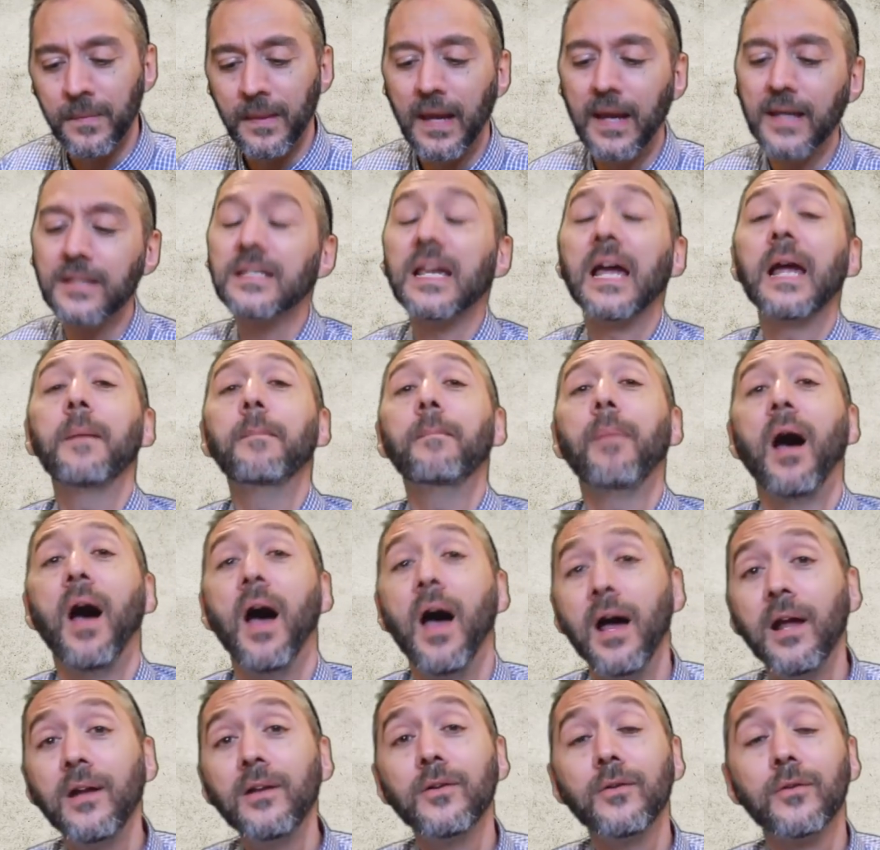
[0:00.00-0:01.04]
As I
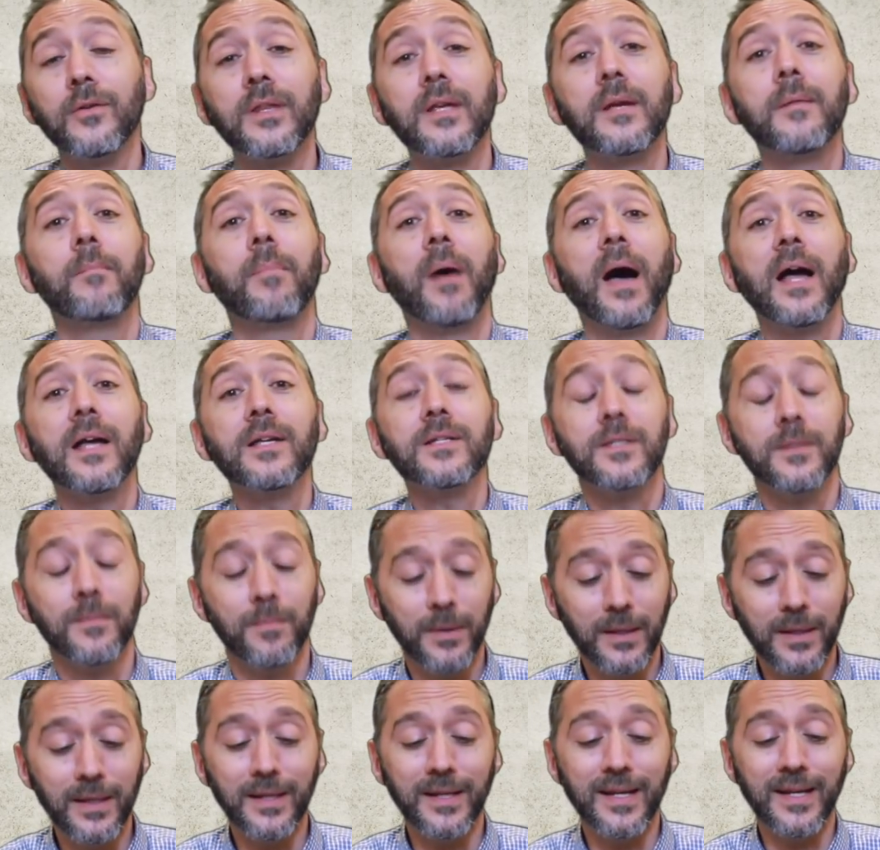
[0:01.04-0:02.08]
ponder the
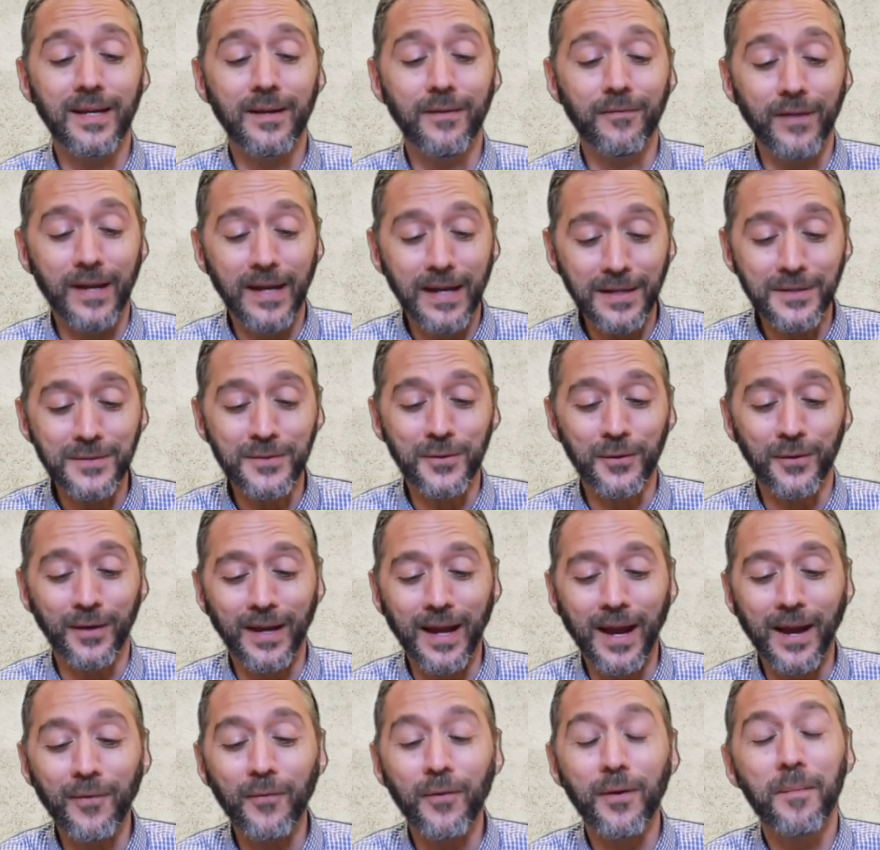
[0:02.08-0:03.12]
impossibility of
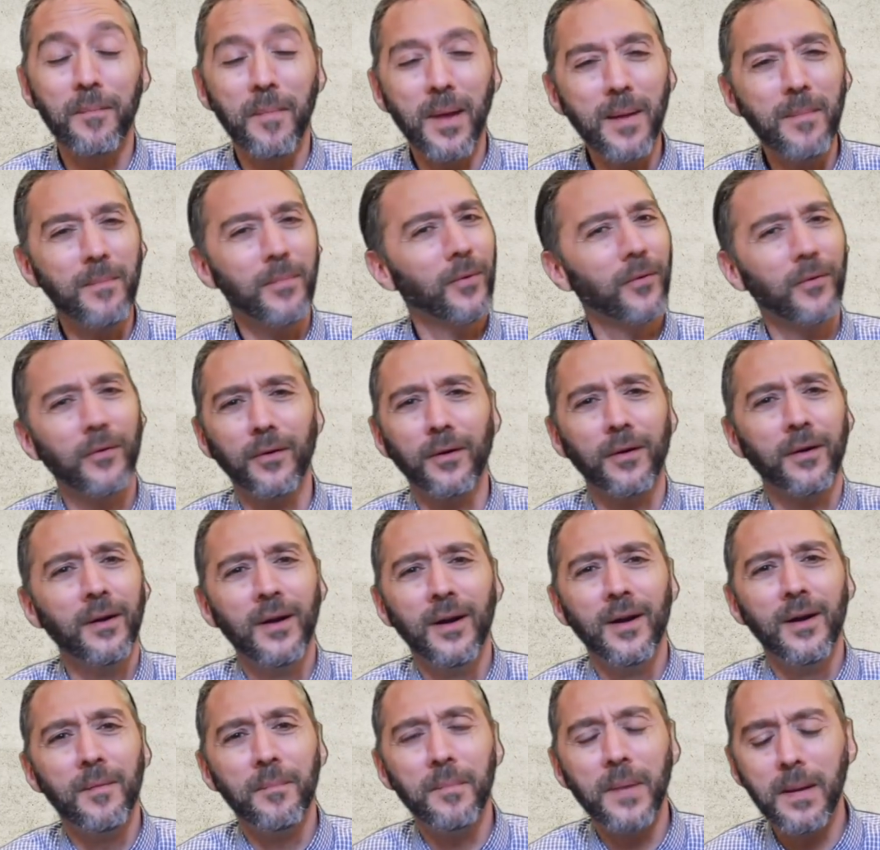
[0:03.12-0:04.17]
answering, I remember, or
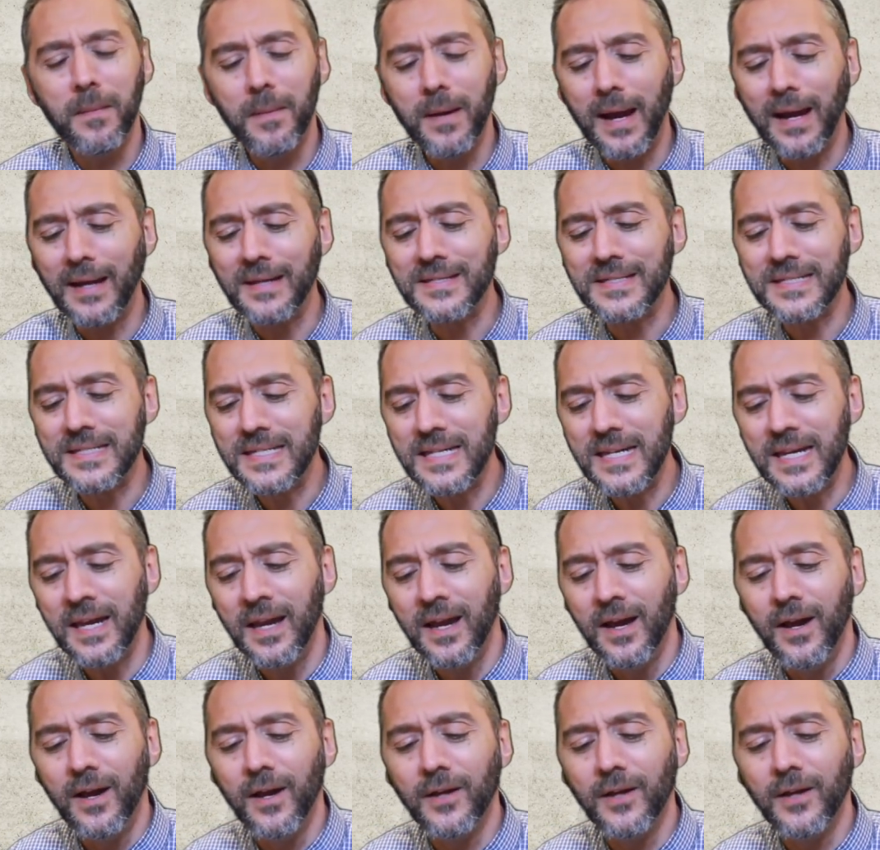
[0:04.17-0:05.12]
maybe I see,